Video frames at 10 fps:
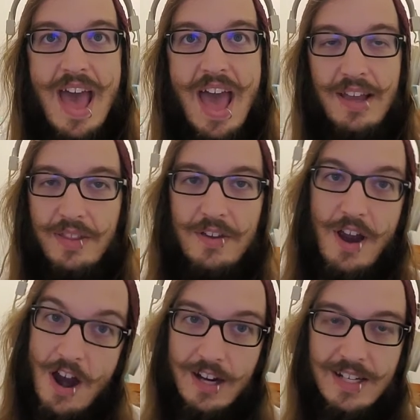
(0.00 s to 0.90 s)
Agatha
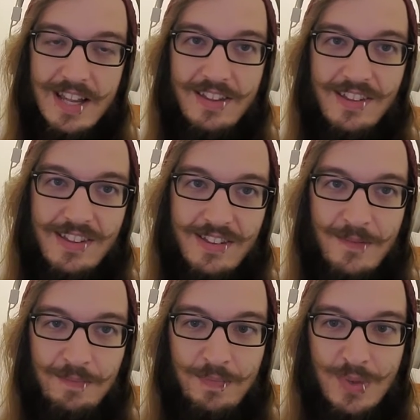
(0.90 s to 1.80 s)
Harkness,
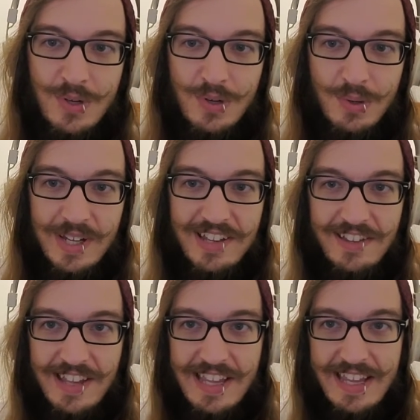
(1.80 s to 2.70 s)
who is
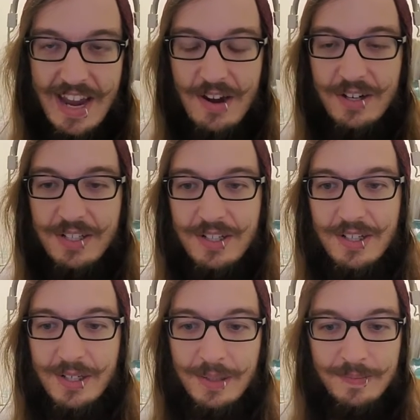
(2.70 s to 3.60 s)
a character